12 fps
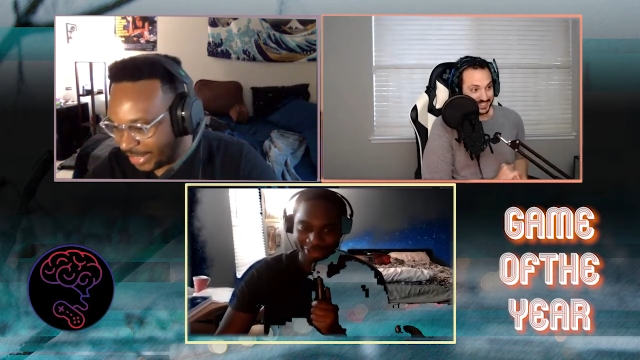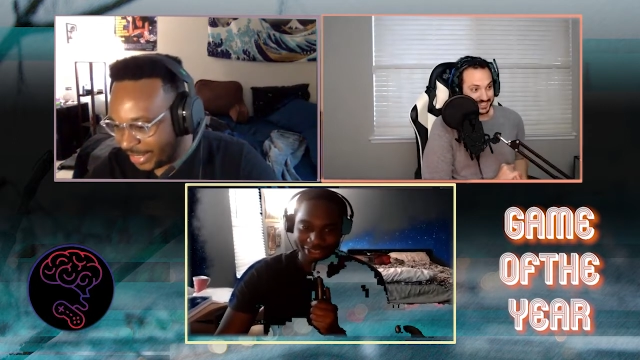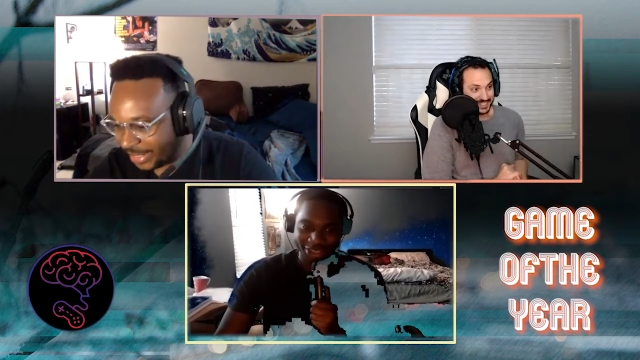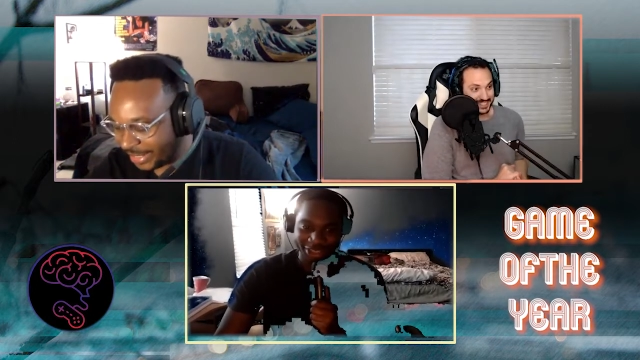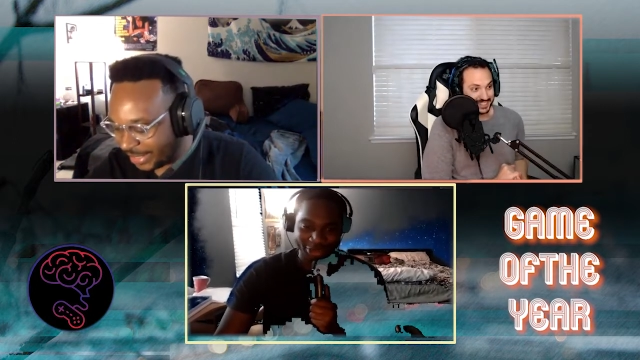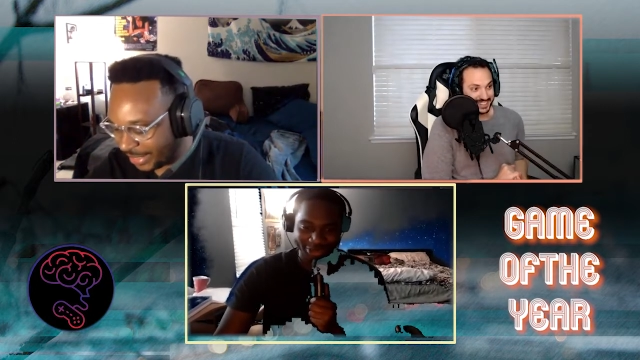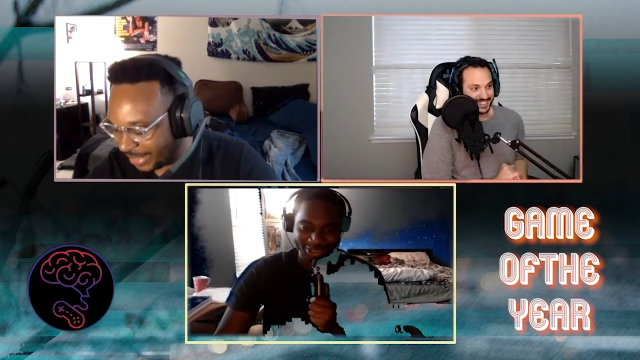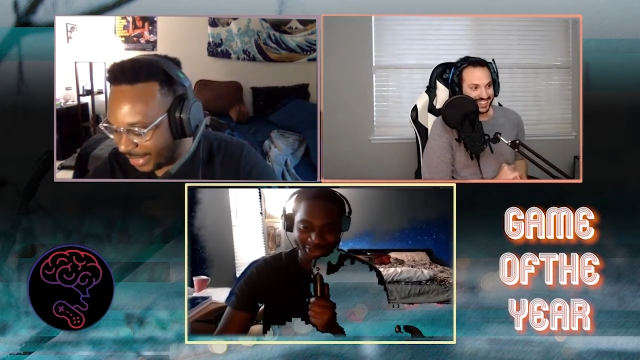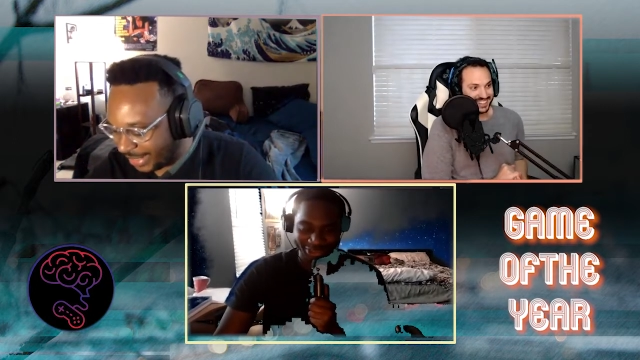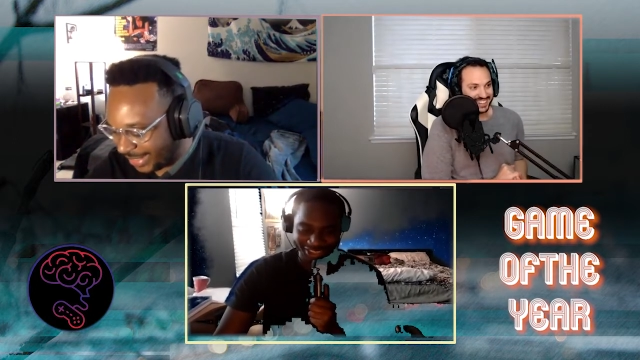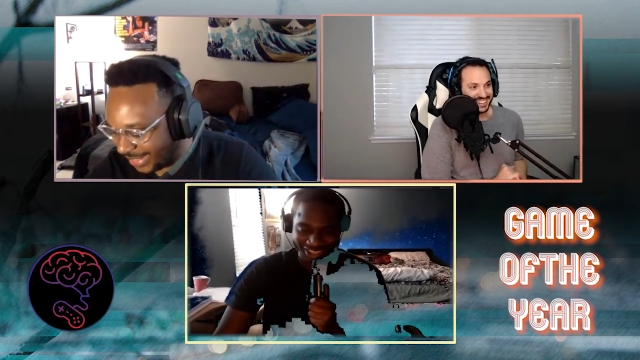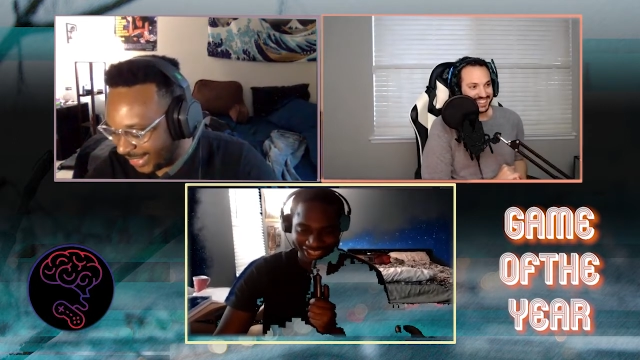Speaker 1: Elo was doing
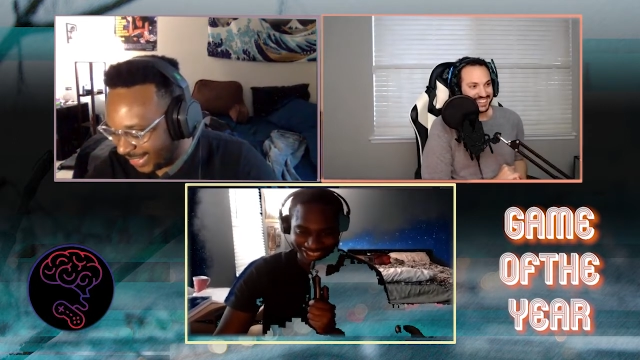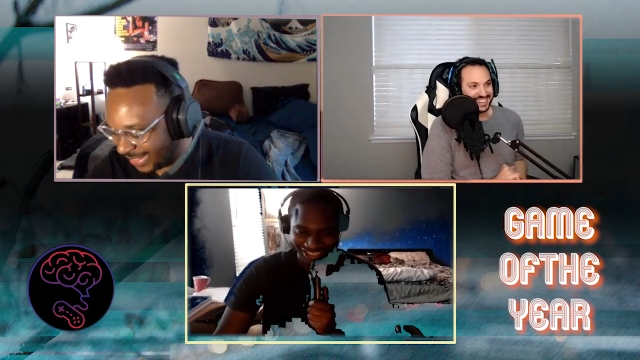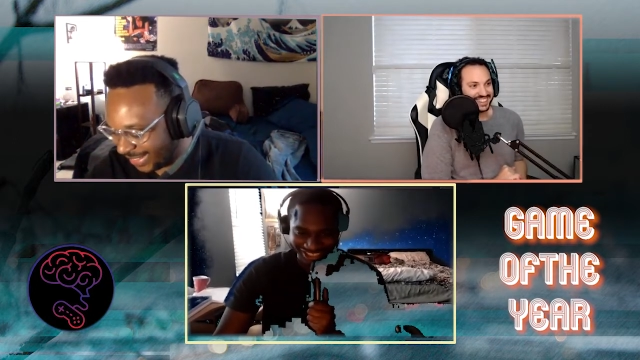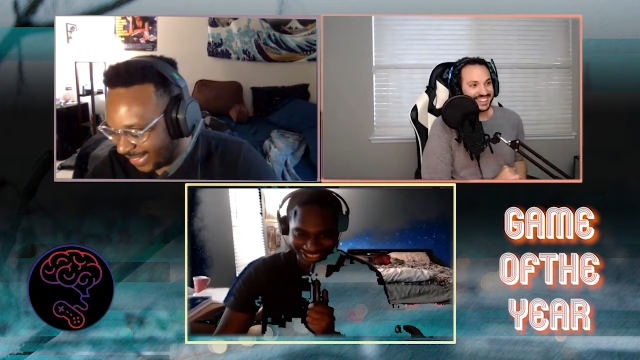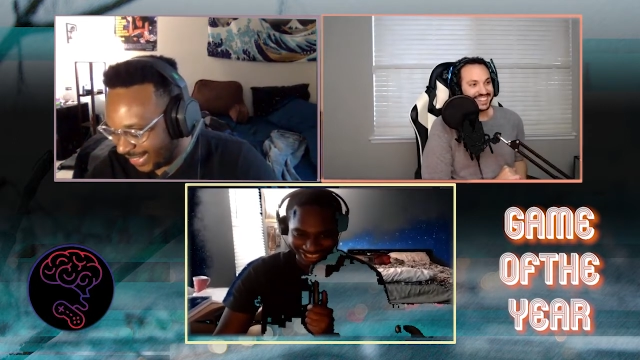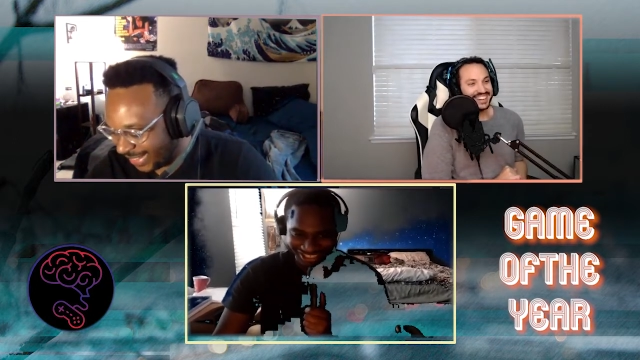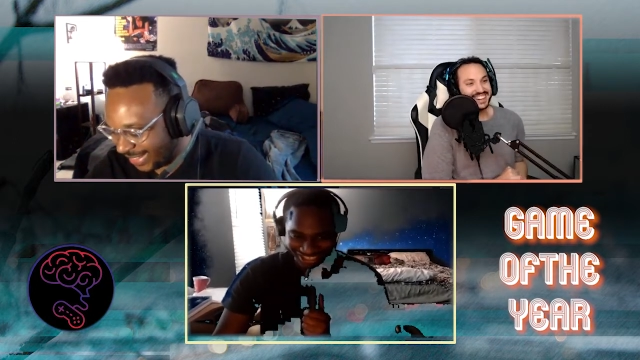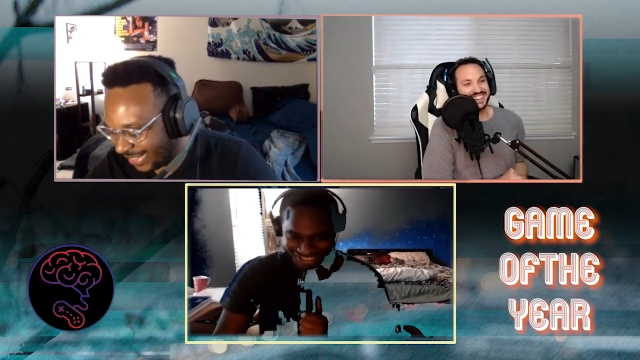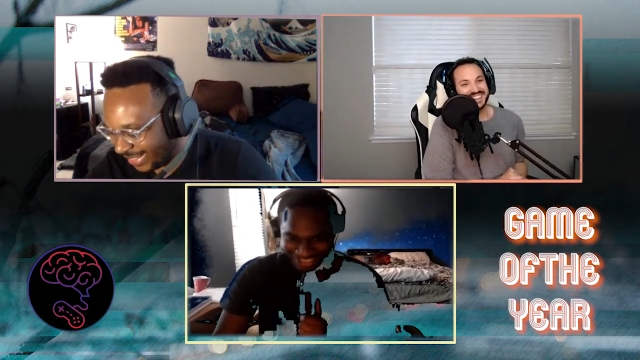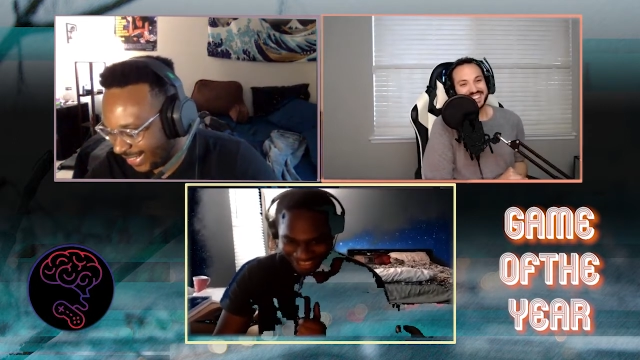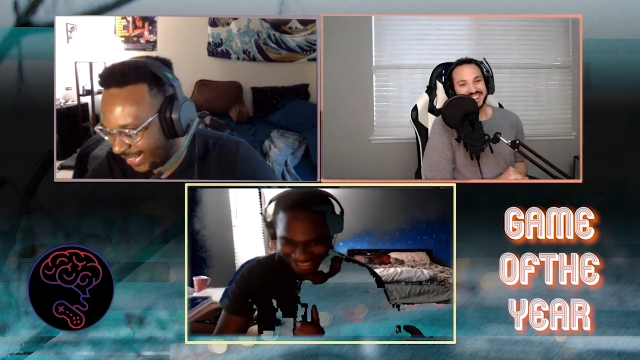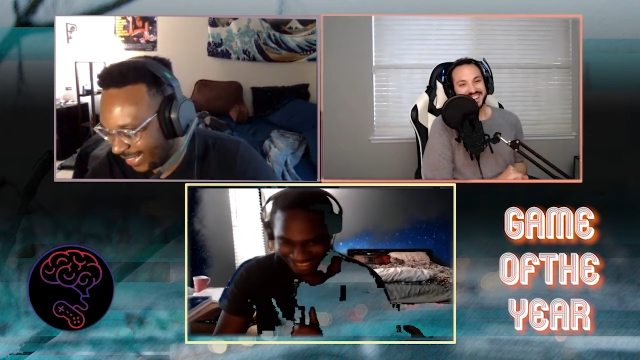that.